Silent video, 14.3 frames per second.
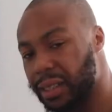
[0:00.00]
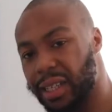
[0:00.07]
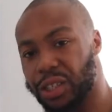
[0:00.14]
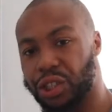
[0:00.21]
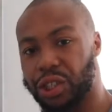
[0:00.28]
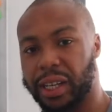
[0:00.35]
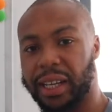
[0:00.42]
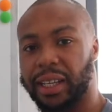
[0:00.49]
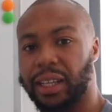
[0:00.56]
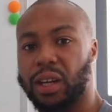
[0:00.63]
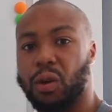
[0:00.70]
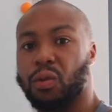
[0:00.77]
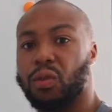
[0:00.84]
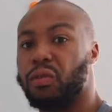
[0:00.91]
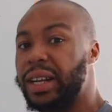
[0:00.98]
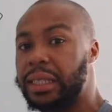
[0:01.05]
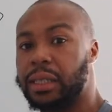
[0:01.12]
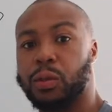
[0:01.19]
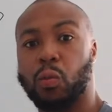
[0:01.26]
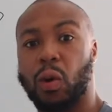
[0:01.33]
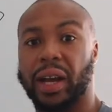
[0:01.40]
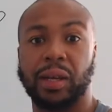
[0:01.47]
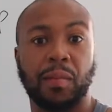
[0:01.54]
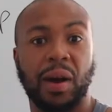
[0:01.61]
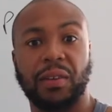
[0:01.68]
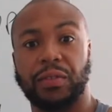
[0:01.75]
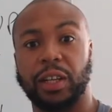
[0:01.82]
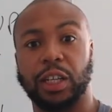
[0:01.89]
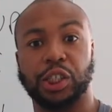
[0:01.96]
essentially, you know, a reason why you
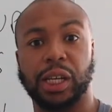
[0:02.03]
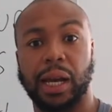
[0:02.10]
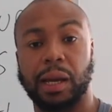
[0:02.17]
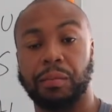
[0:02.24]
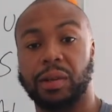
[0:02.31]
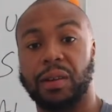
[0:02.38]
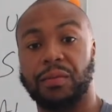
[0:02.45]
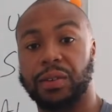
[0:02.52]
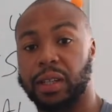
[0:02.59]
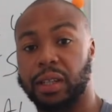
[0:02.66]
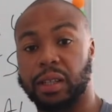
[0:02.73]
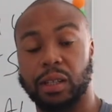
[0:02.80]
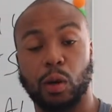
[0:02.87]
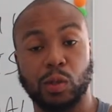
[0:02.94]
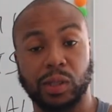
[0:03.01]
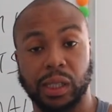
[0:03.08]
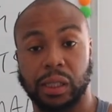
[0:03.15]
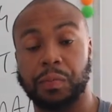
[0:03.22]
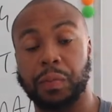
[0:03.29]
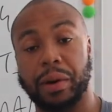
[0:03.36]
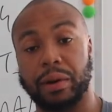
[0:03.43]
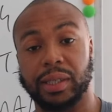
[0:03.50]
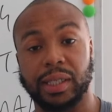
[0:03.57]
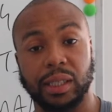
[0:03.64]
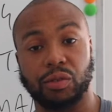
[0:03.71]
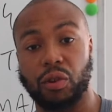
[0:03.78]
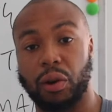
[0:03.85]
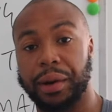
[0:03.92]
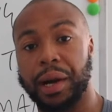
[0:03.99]
might feel ashamed other than those
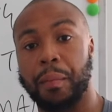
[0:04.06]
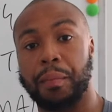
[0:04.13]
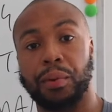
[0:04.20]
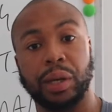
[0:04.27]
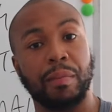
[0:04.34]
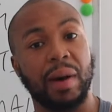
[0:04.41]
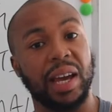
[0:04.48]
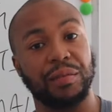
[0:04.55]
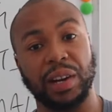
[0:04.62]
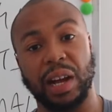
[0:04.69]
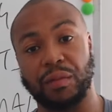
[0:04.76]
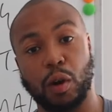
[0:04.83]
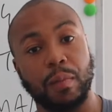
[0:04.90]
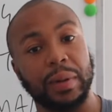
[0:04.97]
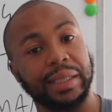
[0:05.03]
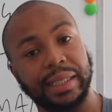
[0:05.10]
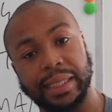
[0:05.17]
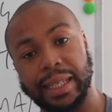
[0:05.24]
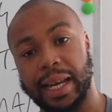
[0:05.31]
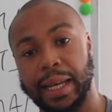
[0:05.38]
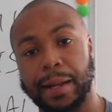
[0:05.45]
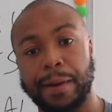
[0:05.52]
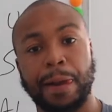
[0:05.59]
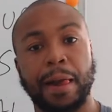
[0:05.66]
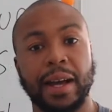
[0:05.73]
experiences growing up, or you might even have comments today.